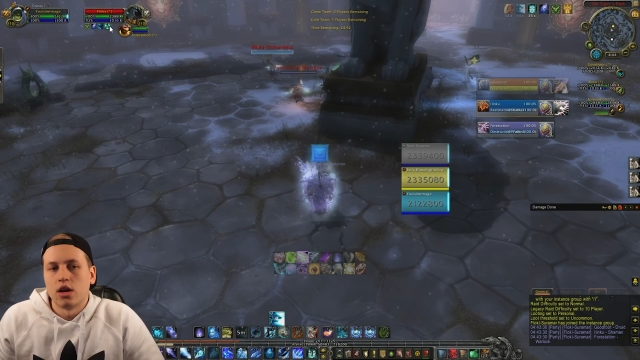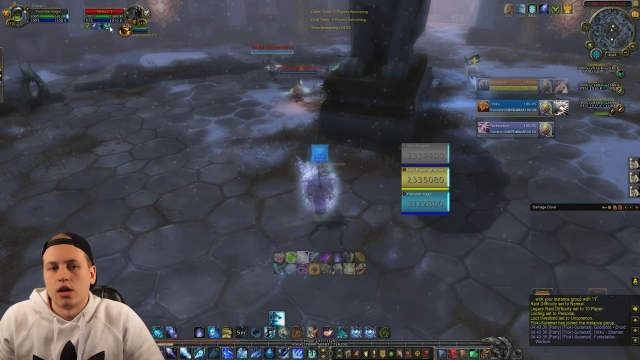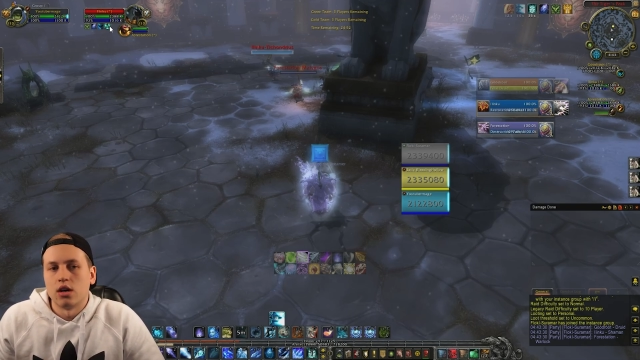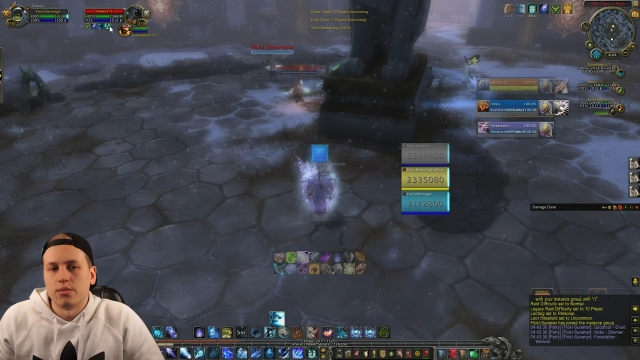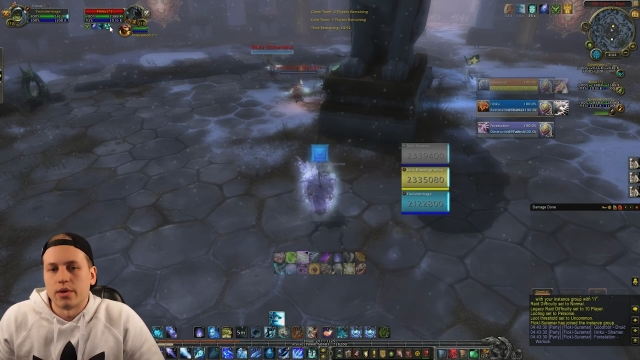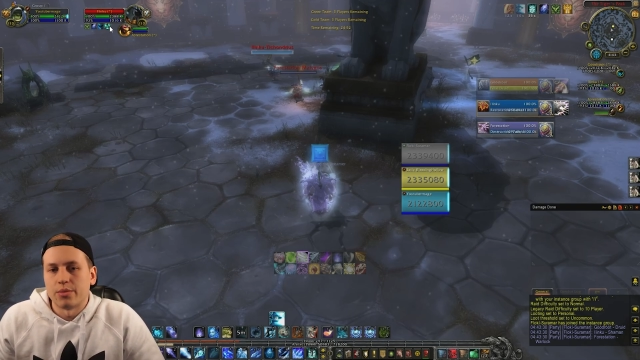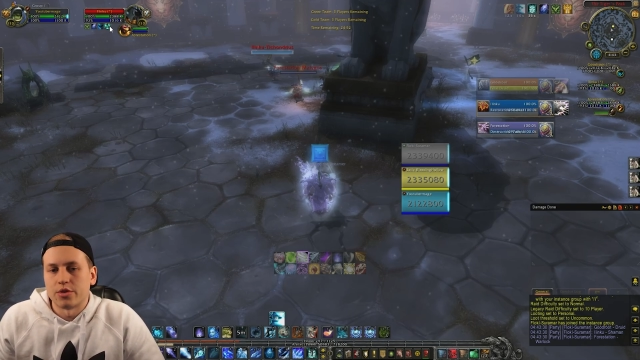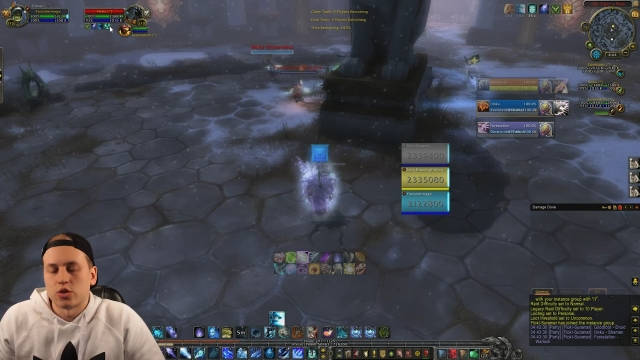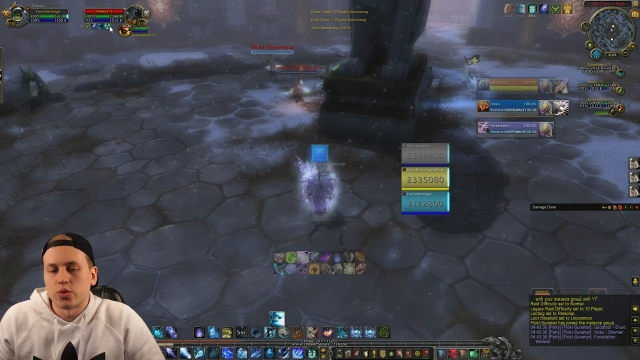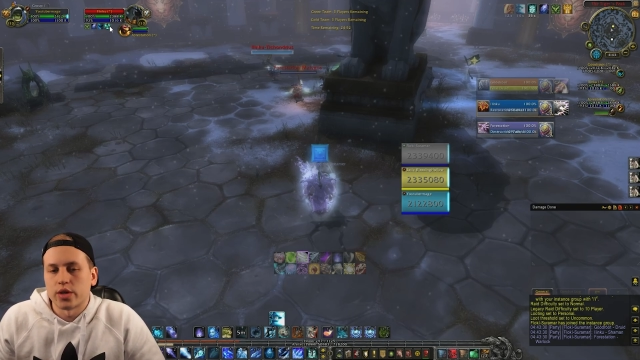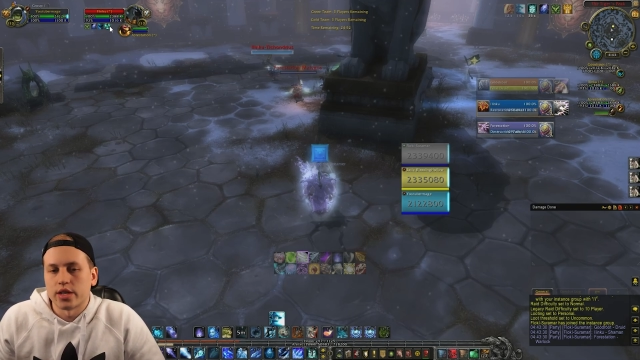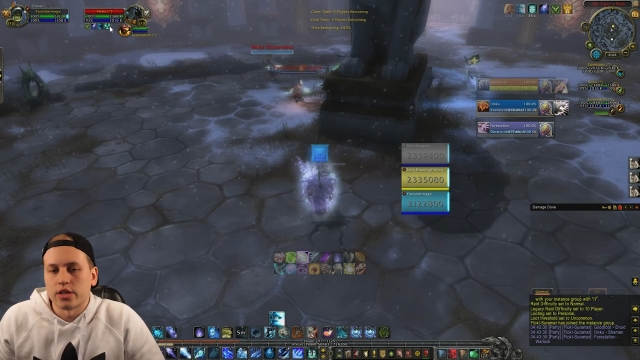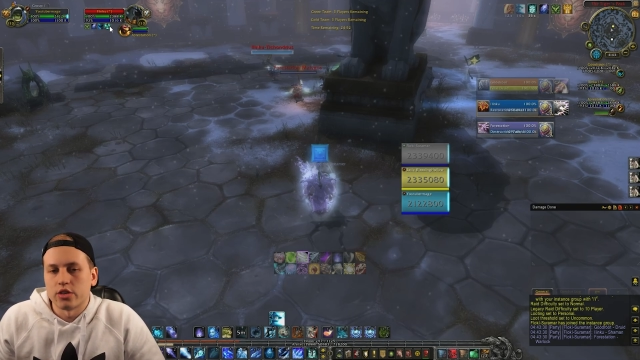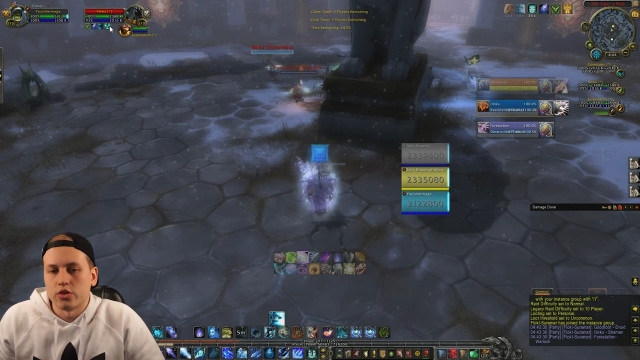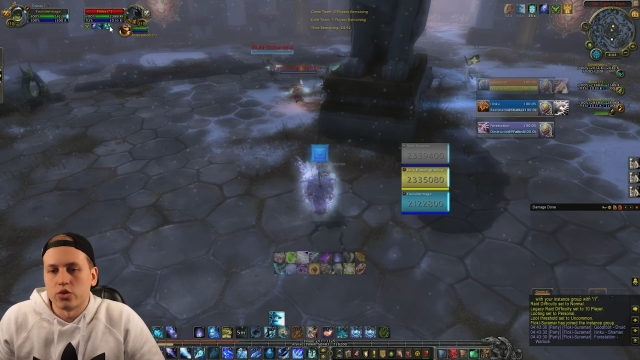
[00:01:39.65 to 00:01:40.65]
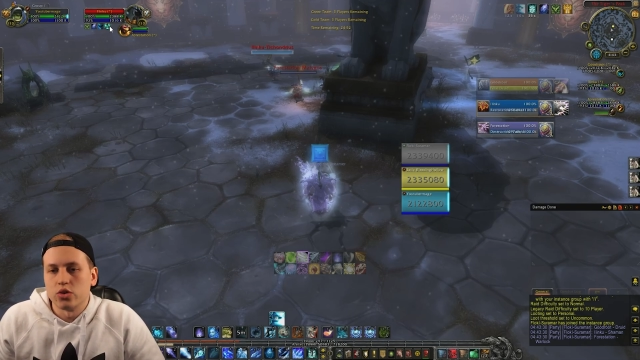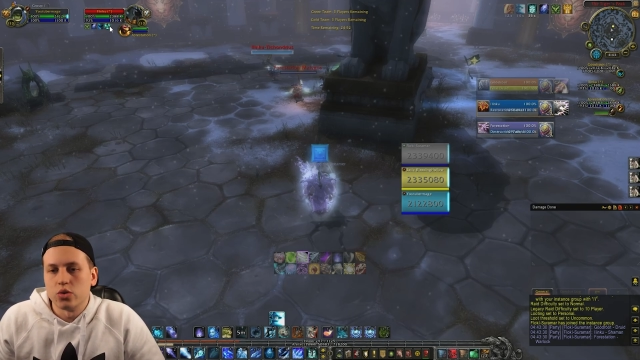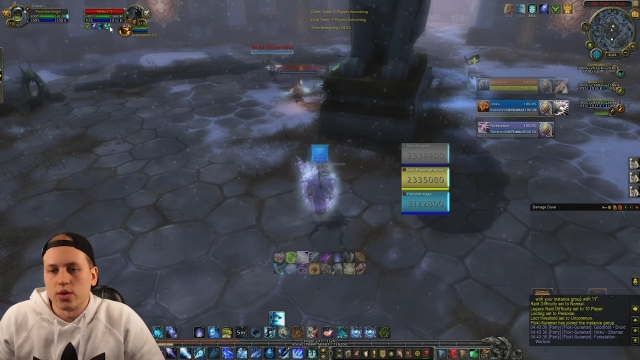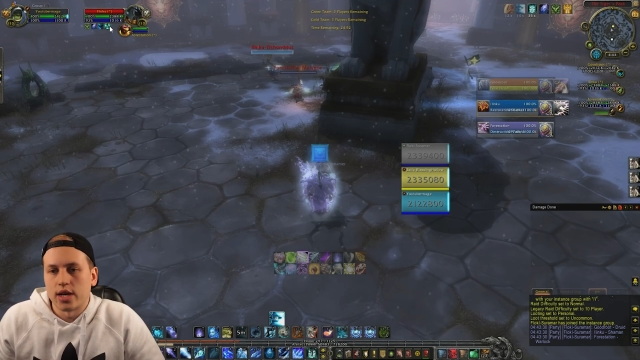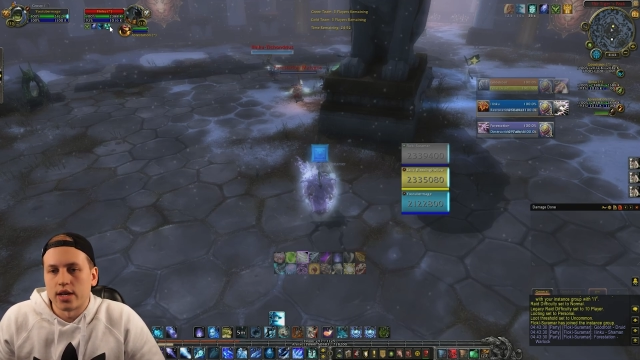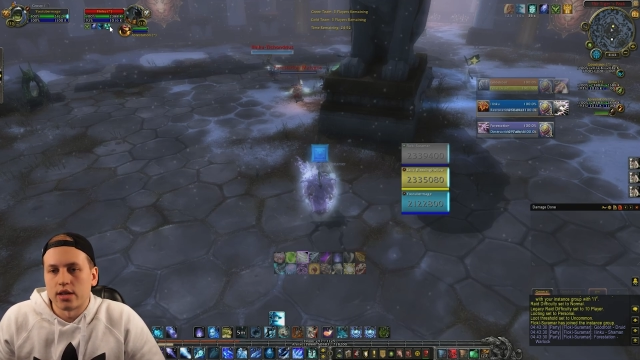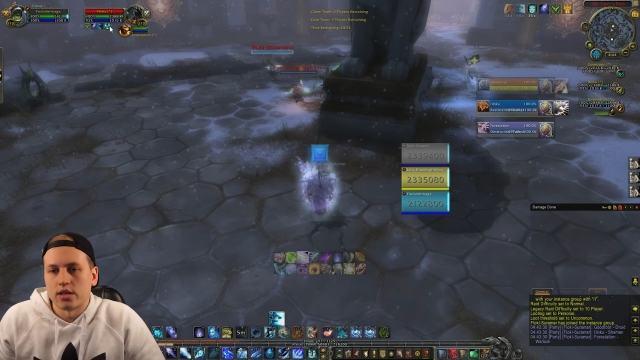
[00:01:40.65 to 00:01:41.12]
in between
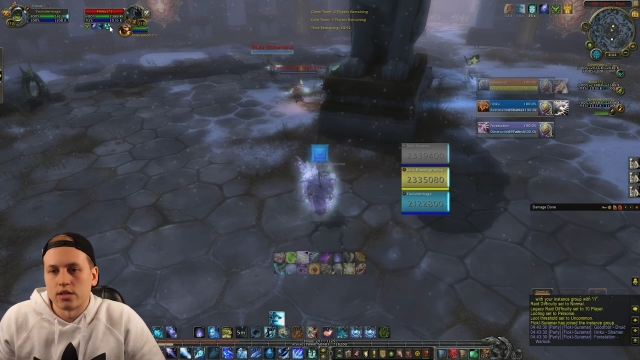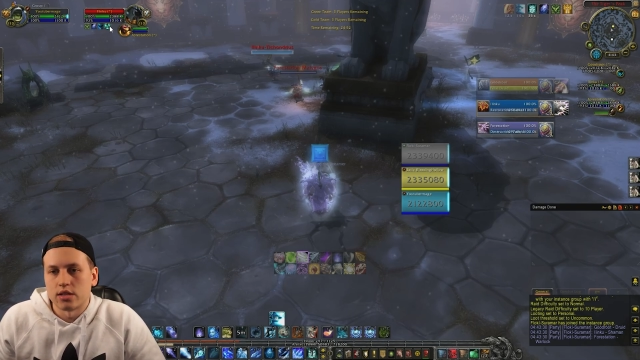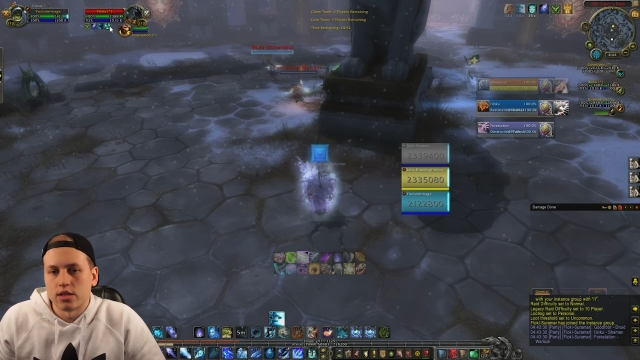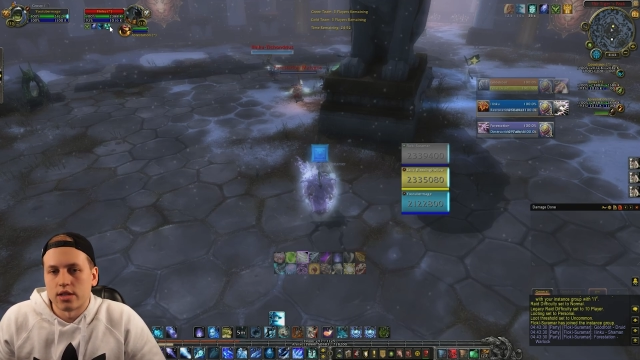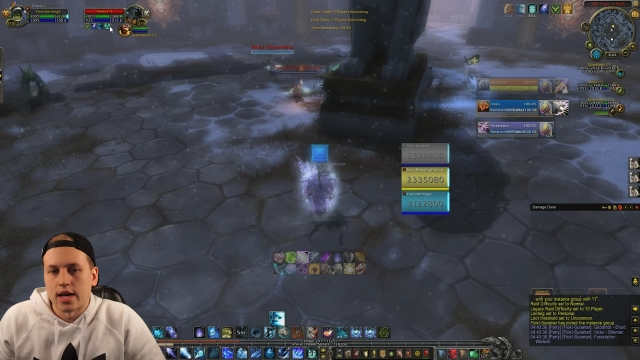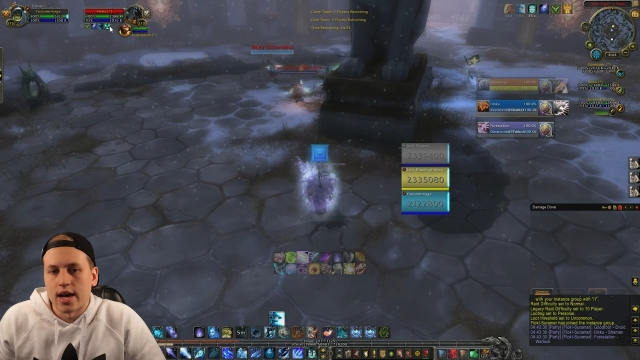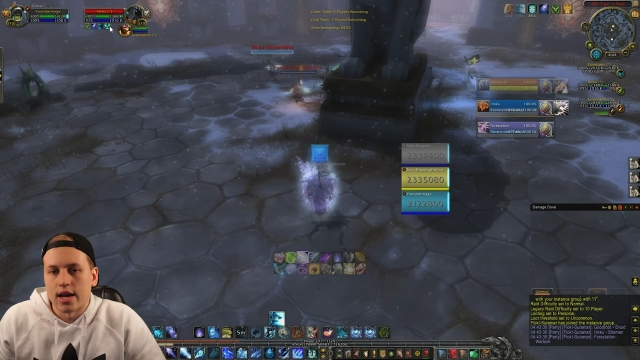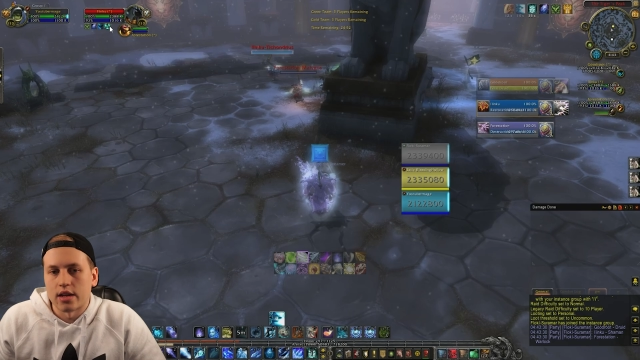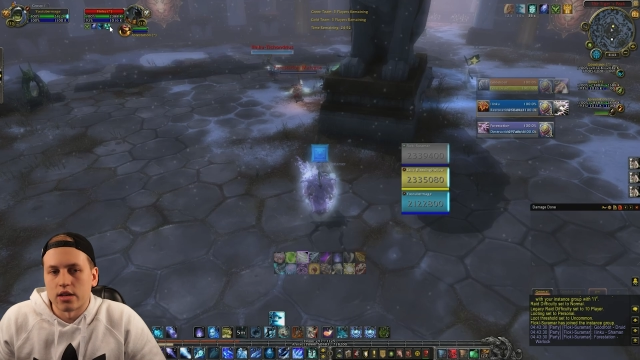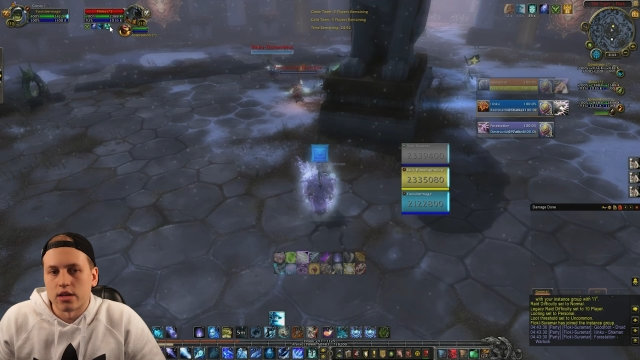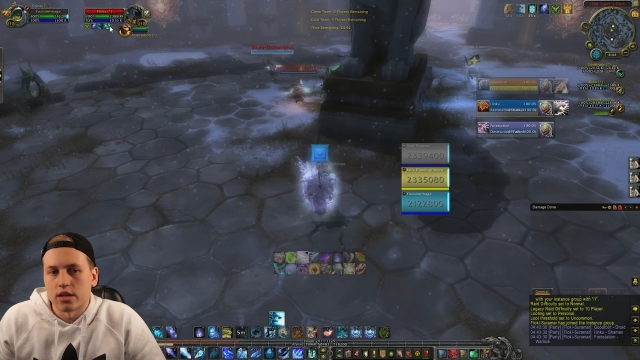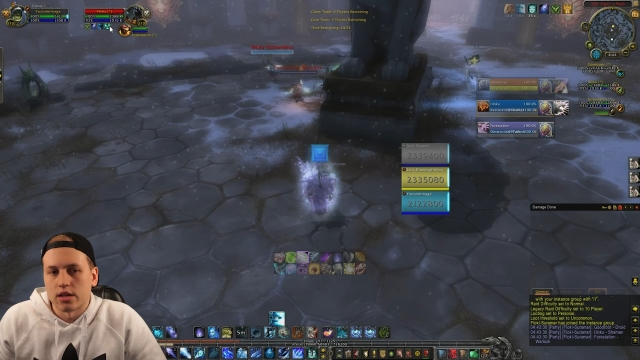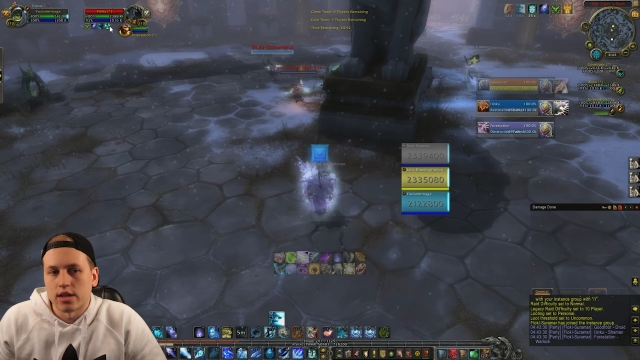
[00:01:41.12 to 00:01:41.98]
you and that